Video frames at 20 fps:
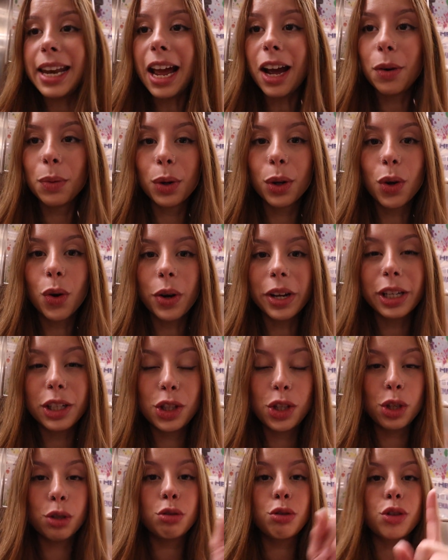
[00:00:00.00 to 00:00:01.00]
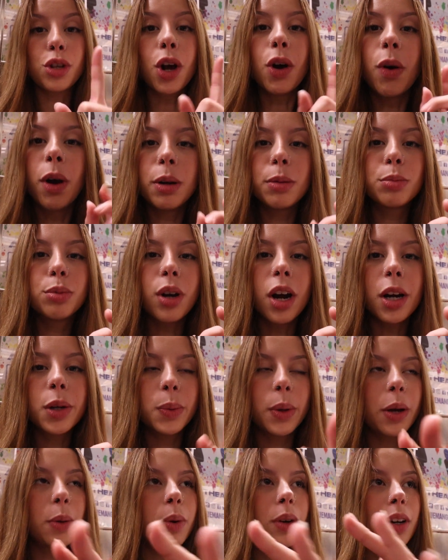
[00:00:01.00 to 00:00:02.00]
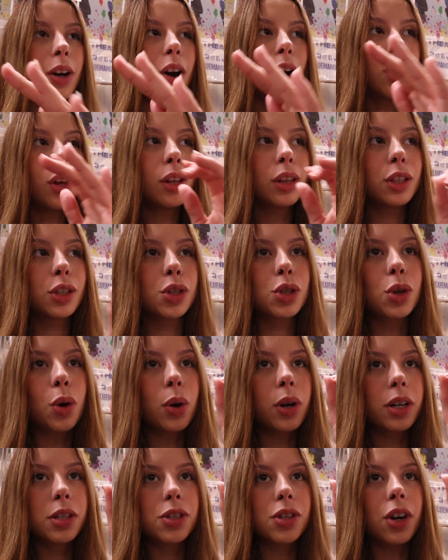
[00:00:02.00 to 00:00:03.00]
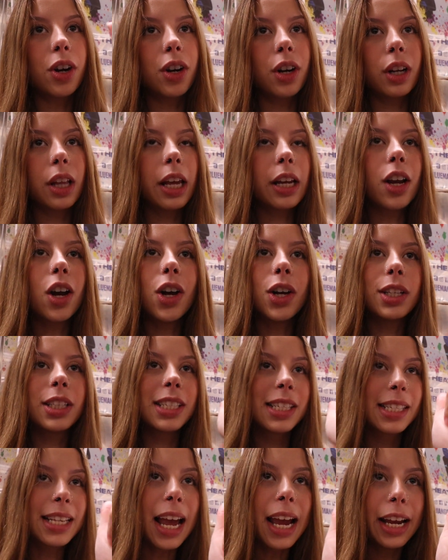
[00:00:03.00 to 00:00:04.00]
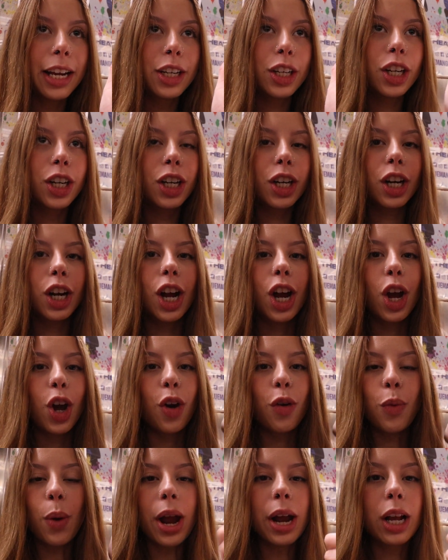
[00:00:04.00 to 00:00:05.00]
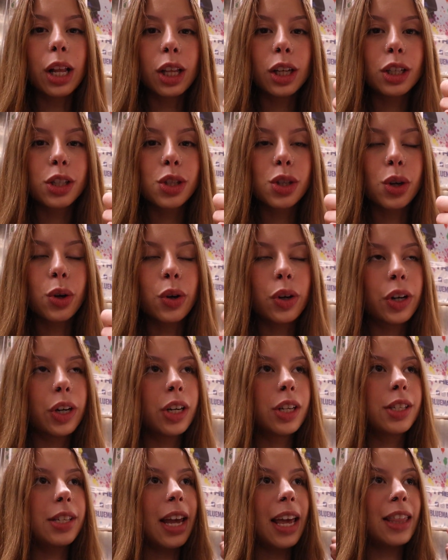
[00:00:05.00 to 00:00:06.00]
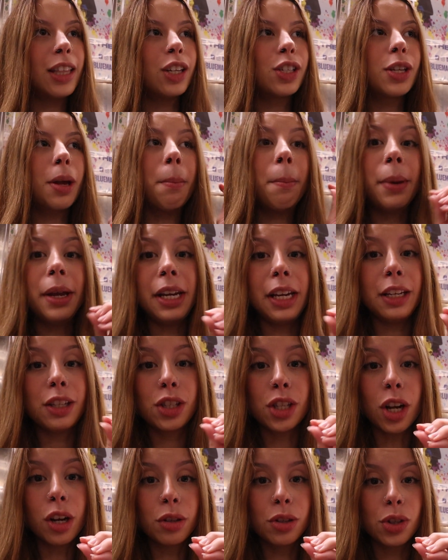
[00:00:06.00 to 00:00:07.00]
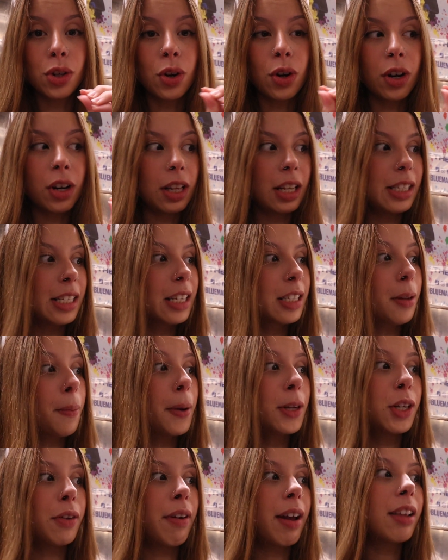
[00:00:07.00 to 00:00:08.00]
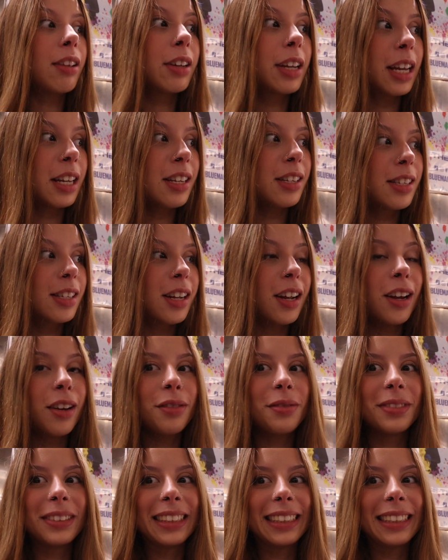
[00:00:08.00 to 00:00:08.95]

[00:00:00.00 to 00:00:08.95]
Now we're going to Soho and Broadway where all the stores are, like all designer, regular stores. There's a Miniso store that sells a bunch of Hello Kitty stuff.